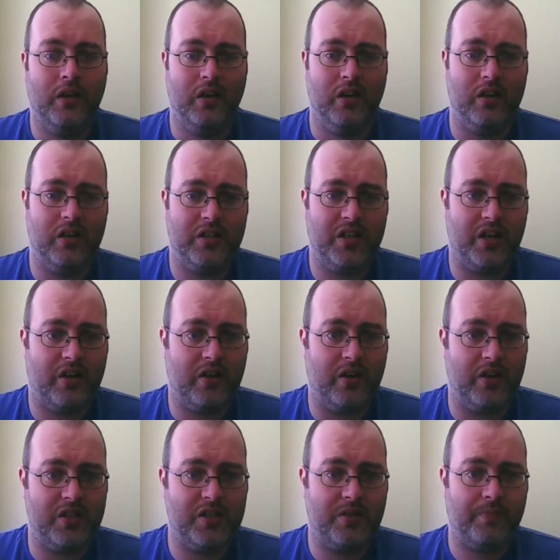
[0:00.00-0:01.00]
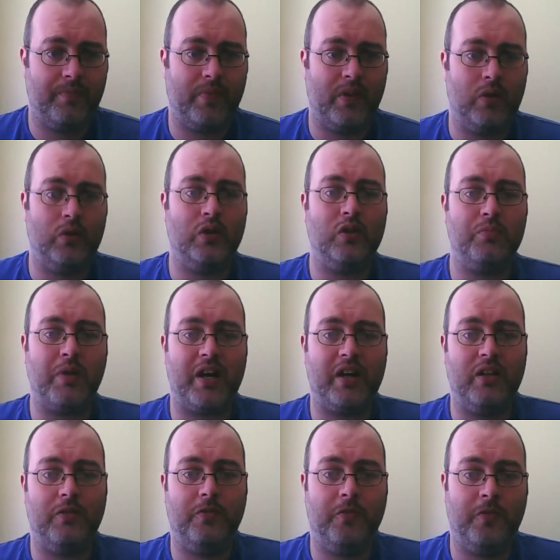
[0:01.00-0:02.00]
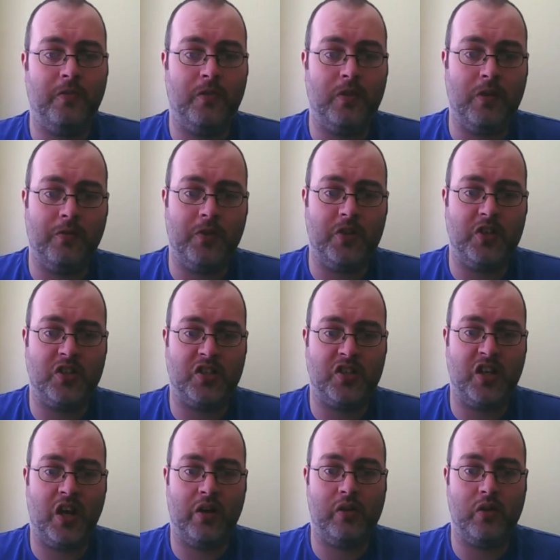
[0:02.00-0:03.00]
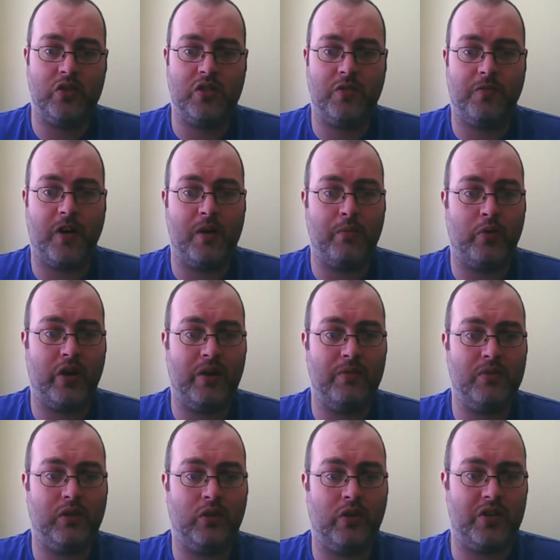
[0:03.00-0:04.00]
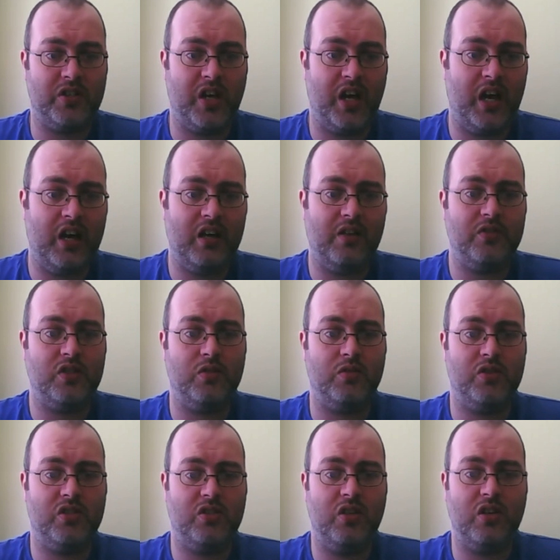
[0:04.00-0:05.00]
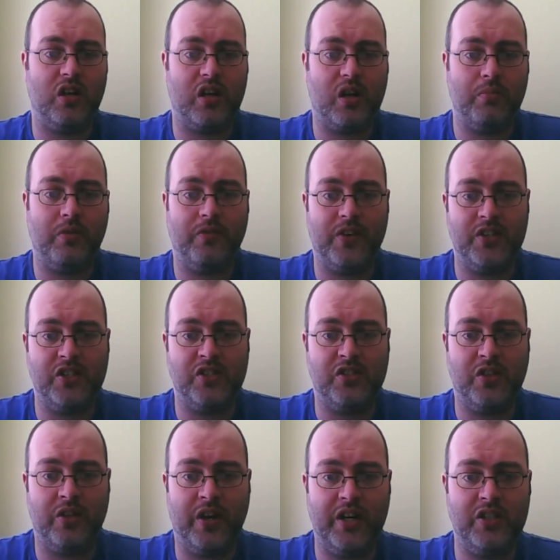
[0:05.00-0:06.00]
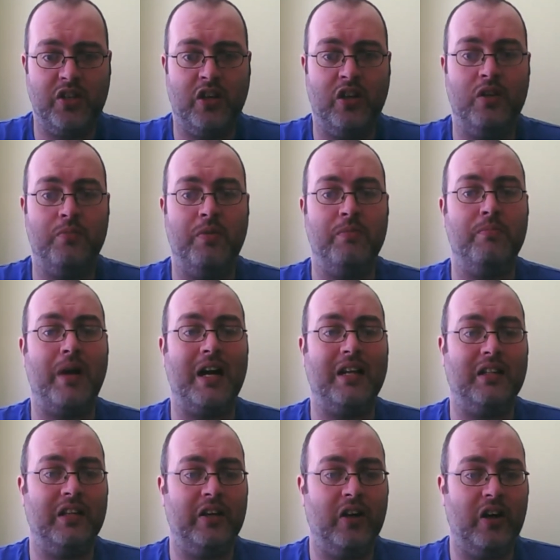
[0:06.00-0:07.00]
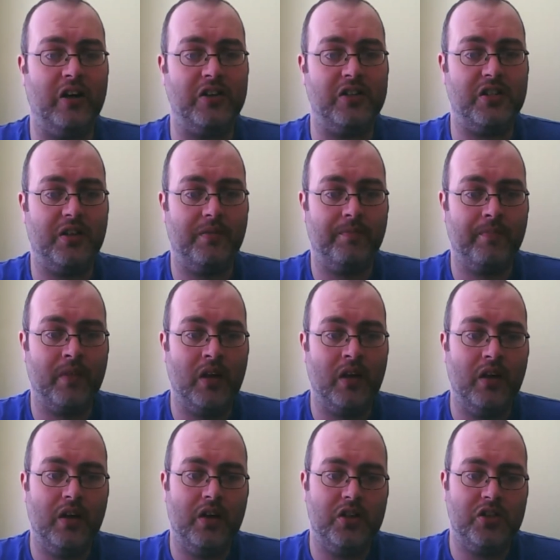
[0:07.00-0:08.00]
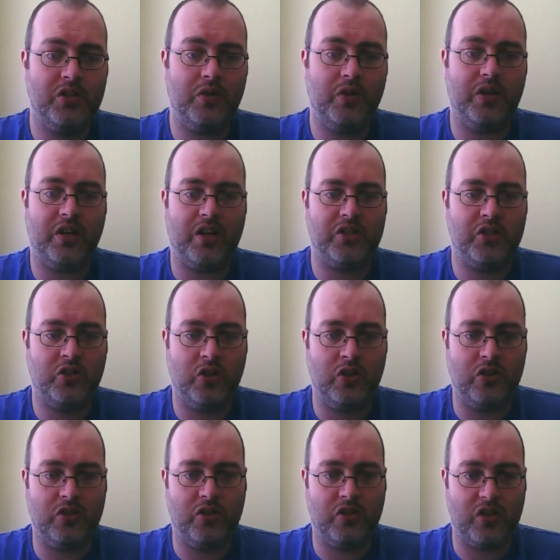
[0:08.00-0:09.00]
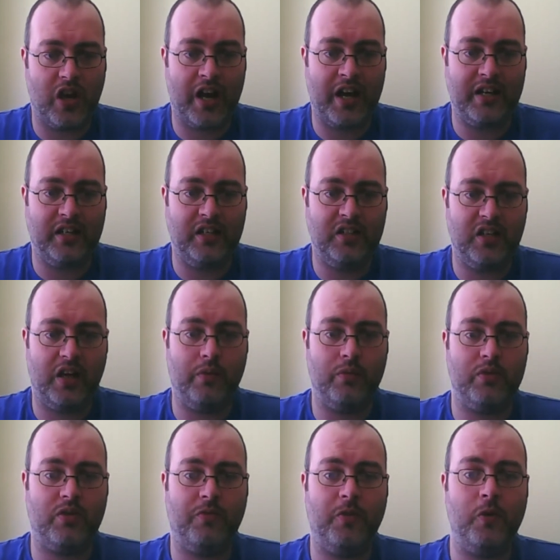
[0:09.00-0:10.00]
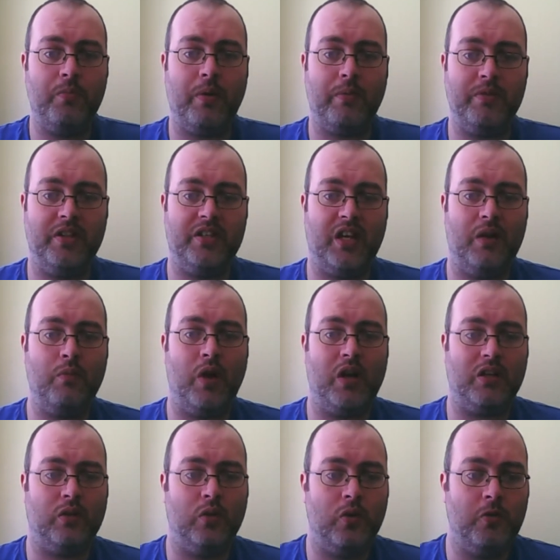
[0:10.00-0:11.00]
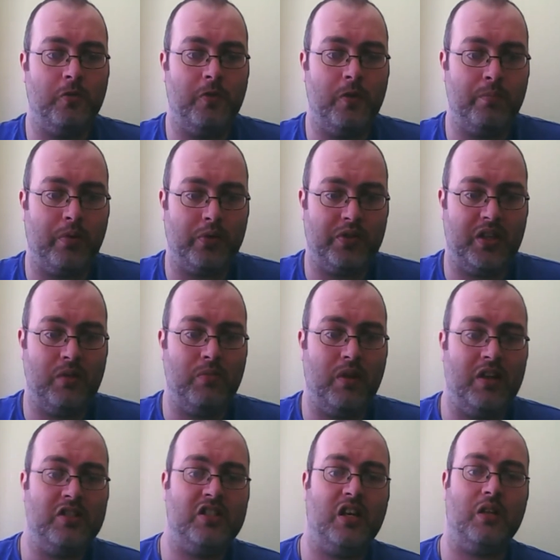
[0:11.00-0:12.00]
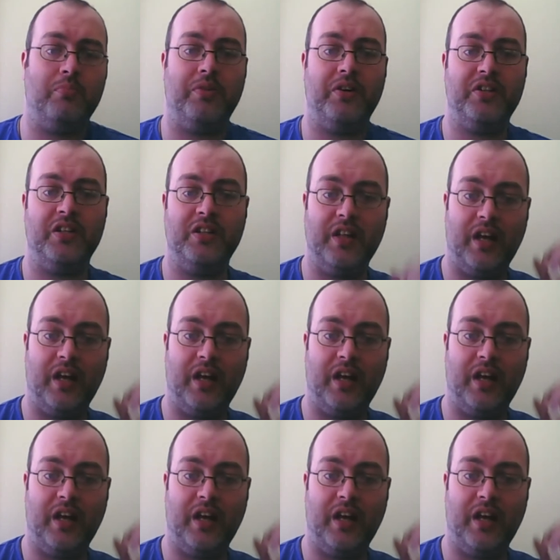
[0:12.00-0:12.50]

Oh, dear God. We'll look back at the footage to see how close the fireball came to Laura's head. If she stood a couple of inches to the right, she could have been badly hurt. Stuart, a student, added, it was a full pub at the time. We had a local football team and celebrating